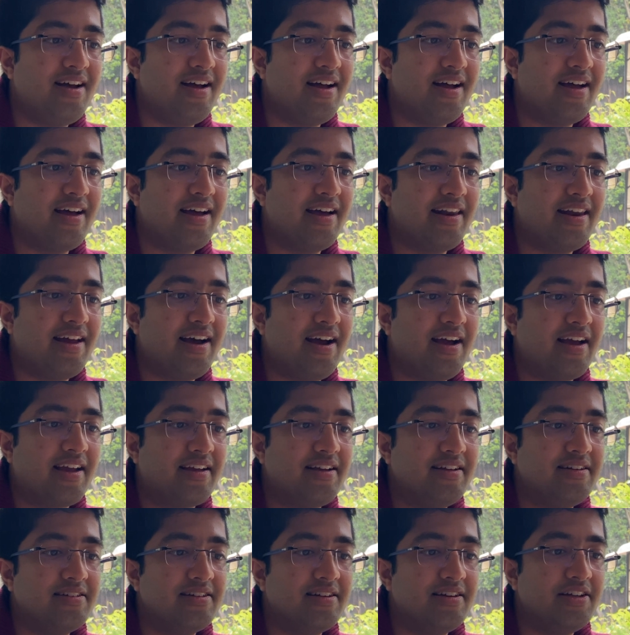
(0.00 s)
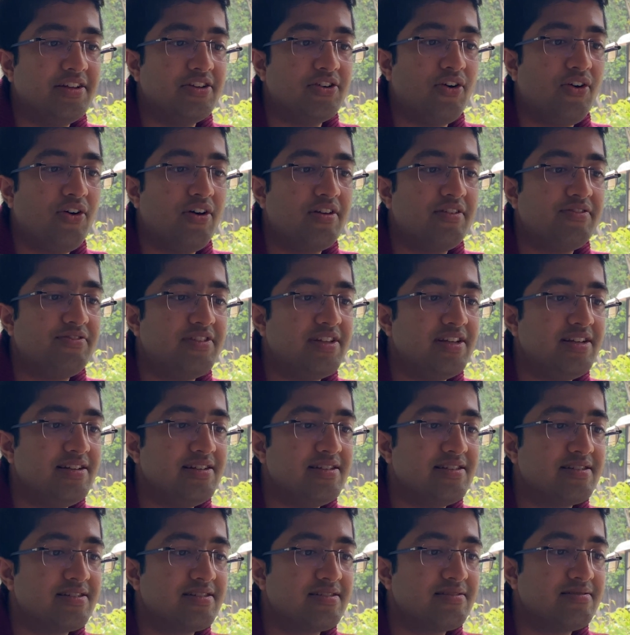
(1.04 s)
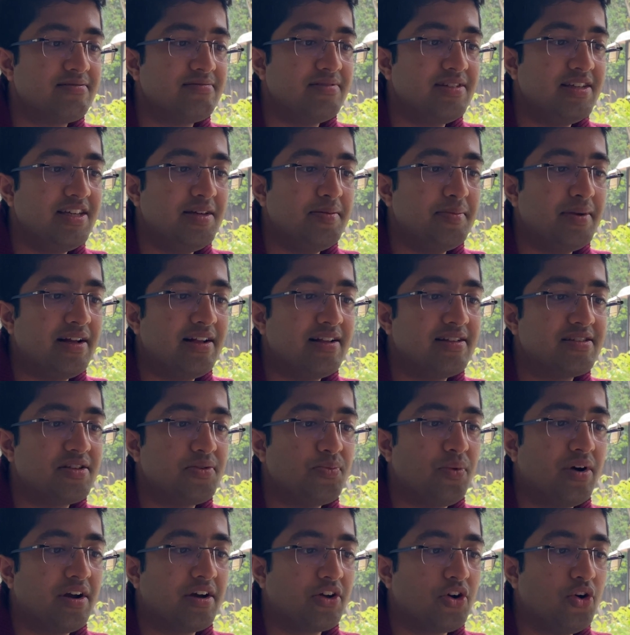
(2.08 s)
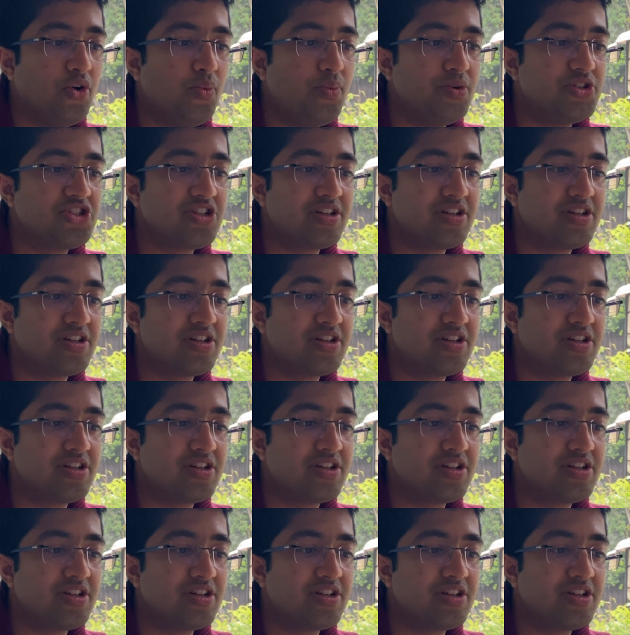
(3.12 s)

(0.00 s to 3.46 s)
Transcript: And I can delete all of these emails in one go,